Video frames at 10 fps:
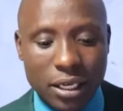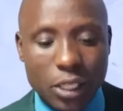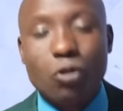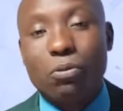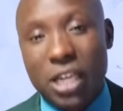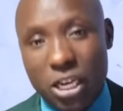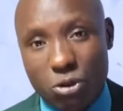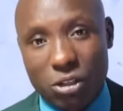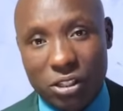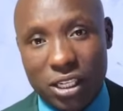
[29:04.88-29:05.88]
it will be
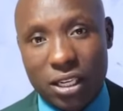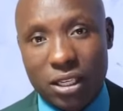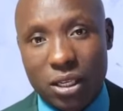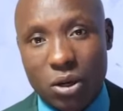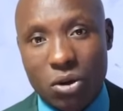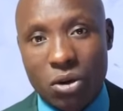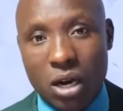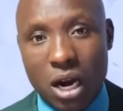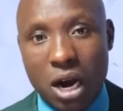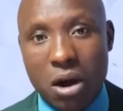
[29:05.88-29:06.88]
interesting
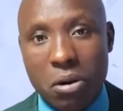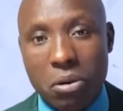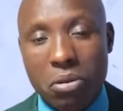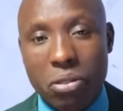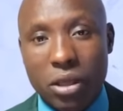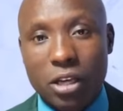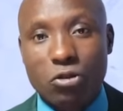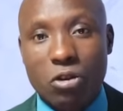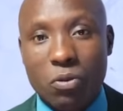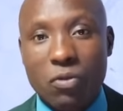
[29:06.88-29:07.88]
on how
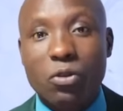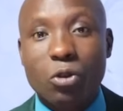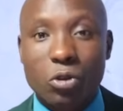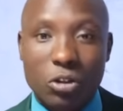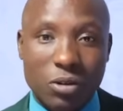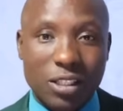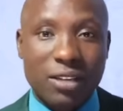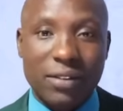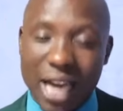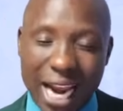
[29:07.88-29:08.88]
things will move to 2027.